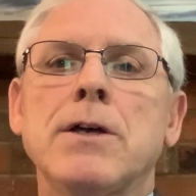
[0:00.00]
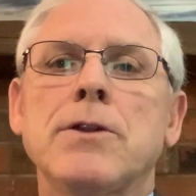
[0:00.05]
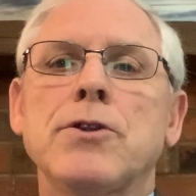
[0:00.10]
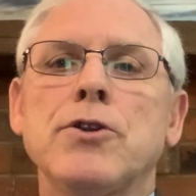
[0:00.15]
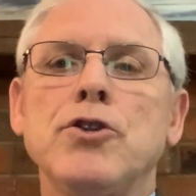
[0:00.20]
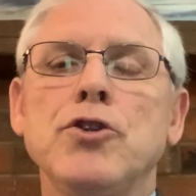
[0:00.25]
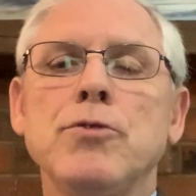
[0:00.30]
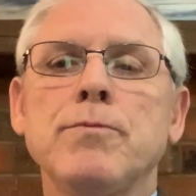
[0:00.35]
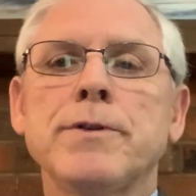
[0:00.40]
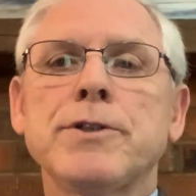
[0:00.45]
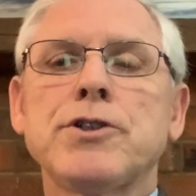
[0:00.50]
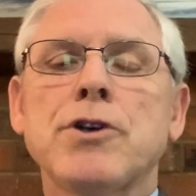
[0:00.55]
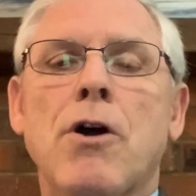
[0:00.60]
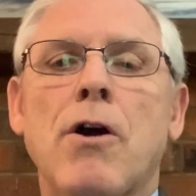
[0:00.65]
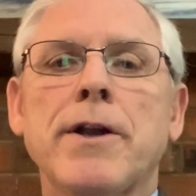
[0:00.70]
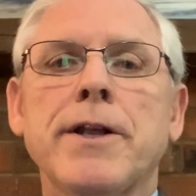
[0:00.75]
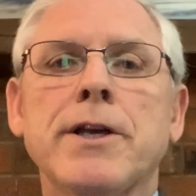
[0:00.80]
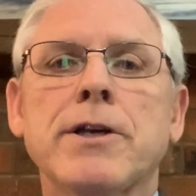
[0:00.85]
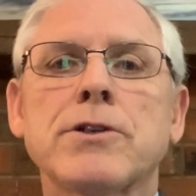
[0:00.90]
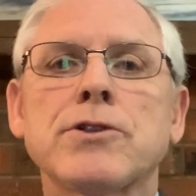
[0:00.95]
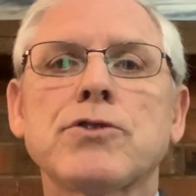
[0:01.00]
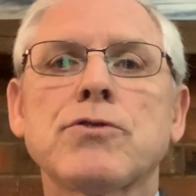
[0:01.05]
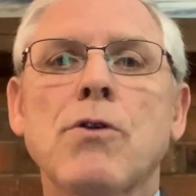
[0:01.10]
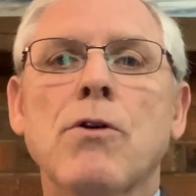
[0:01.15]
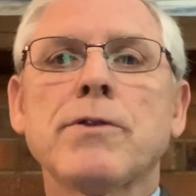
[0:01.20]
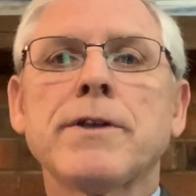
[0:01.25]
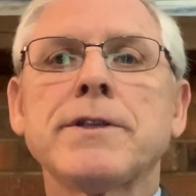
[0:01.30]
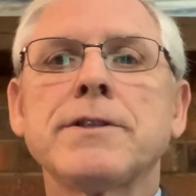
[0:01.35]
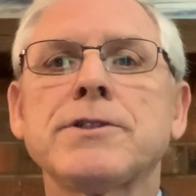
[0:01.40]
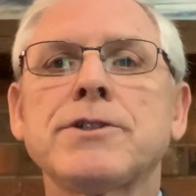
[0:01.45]
The new majority
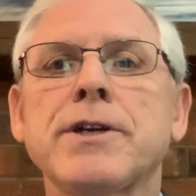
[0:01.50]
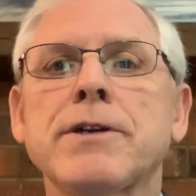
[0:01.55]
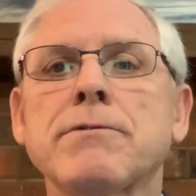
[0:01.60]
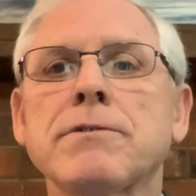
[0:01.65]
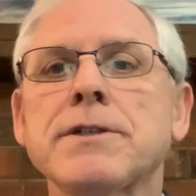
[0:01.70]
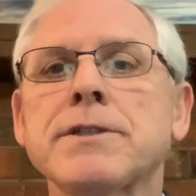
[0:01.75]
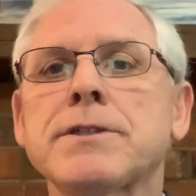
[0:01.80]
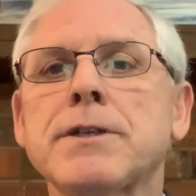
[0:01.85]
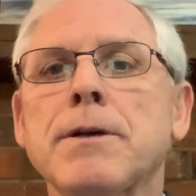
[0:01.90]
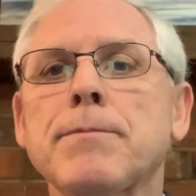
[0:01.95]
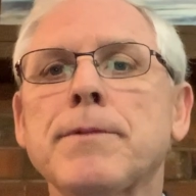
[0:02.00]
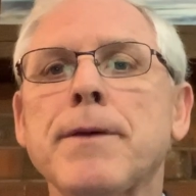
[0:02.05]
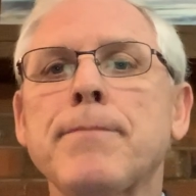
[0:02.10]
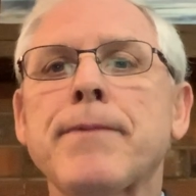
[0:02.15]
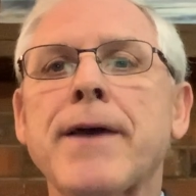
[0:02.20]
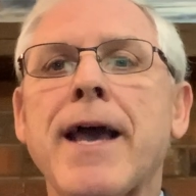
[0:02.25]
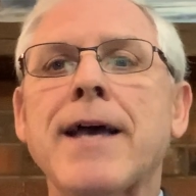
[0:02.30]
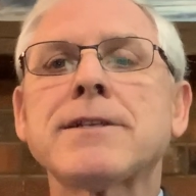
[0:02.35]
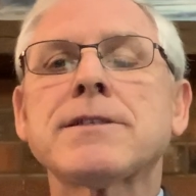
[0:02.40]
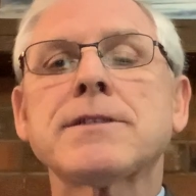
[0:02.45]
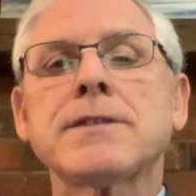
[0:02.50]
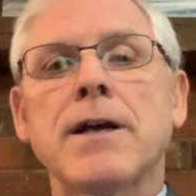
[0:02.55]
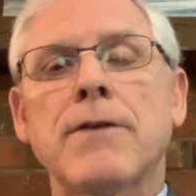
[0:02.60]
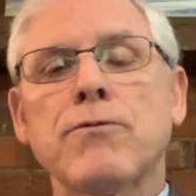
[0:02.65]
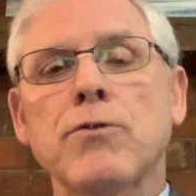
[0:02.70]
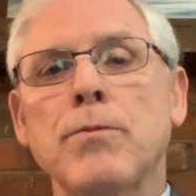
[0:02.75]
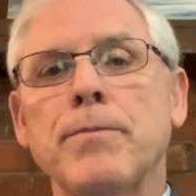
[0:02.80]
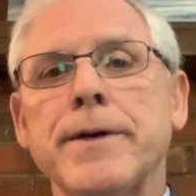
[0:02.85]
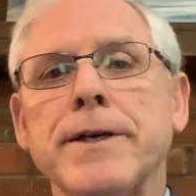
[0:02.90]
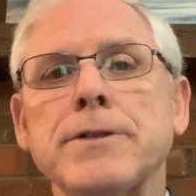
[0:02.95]
controlling the General Assembly passed
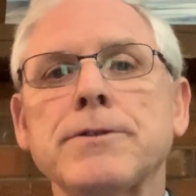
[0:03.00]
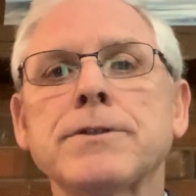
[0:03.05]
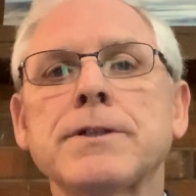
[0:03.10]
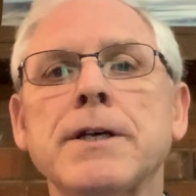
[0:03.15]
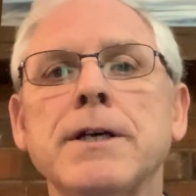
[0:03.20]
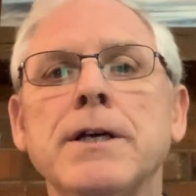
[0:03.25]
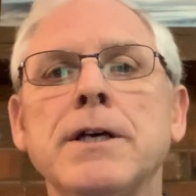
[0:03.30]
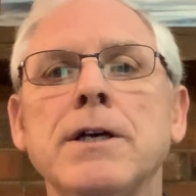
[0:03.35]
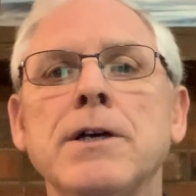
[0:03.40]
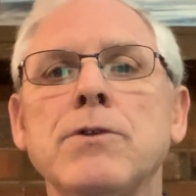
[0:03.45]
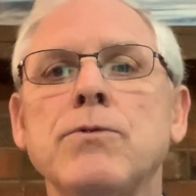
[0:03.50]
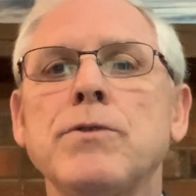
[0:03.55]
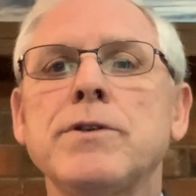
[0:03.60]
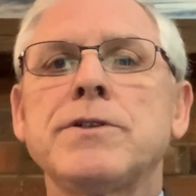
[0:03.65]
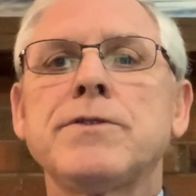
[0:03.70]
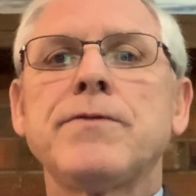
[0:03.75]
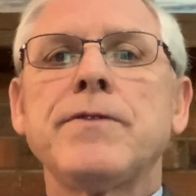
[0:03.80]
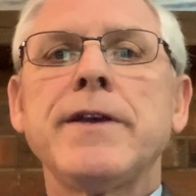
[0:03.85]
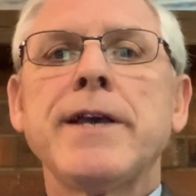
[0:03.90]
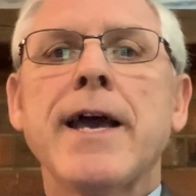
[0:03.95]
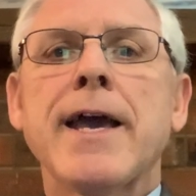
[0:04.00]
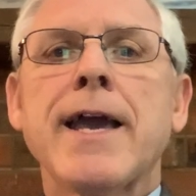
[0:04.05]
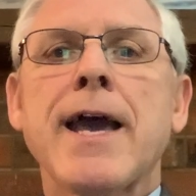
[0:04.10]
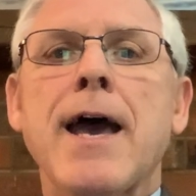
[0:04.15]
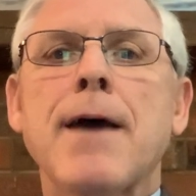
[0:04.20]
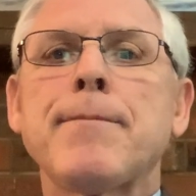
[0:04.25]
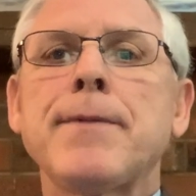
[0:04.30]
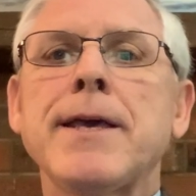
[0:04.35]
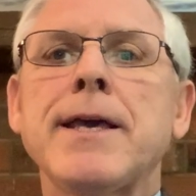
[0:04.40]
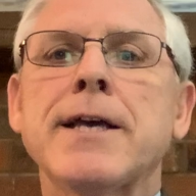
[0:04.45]
several bills which
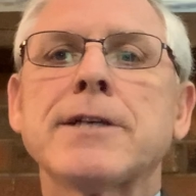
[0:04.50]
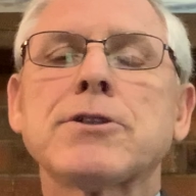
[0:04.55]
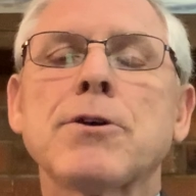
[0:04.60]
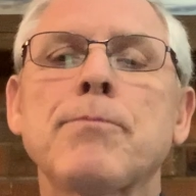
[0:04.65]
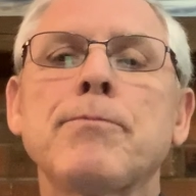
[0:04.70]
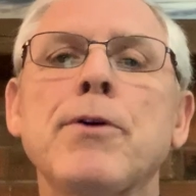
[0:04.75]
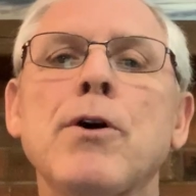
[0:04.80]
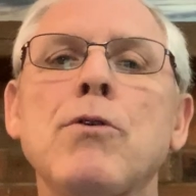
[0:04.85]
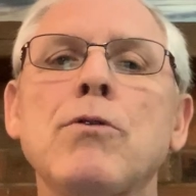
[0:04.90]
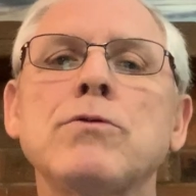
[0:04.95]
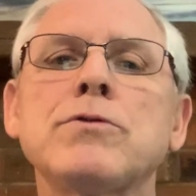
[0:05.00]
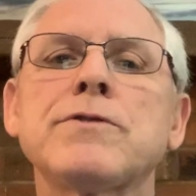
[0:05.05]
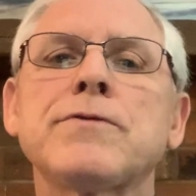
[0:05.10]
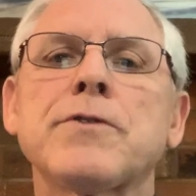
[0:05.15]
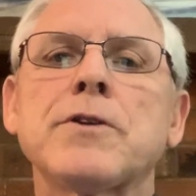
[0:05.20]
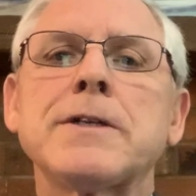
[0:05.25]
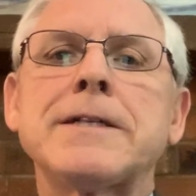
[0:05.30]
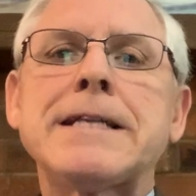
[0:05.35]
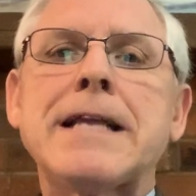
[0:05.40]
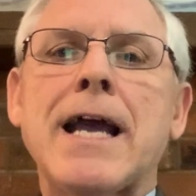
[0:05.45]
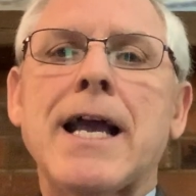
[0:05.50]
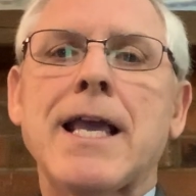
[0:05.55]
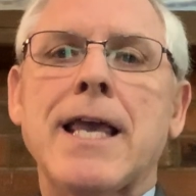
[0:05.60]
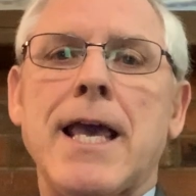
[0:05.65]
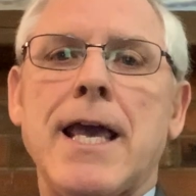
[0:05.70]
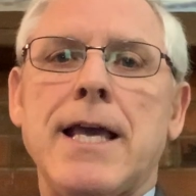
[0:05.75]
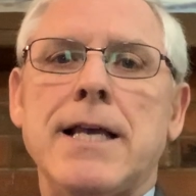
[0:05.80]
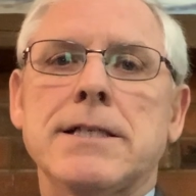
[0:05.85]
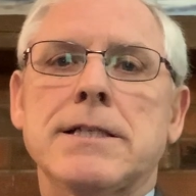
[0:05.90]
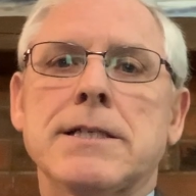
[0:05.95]
VAIB has opposed for
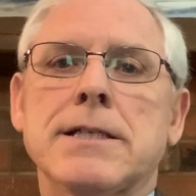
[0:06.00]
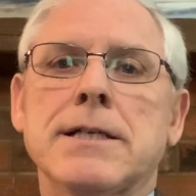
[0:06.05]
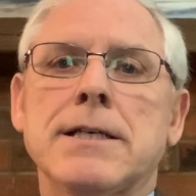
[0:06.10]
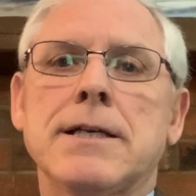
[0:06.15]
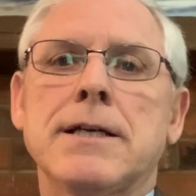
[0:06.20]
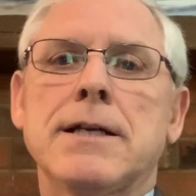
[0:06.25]
decades.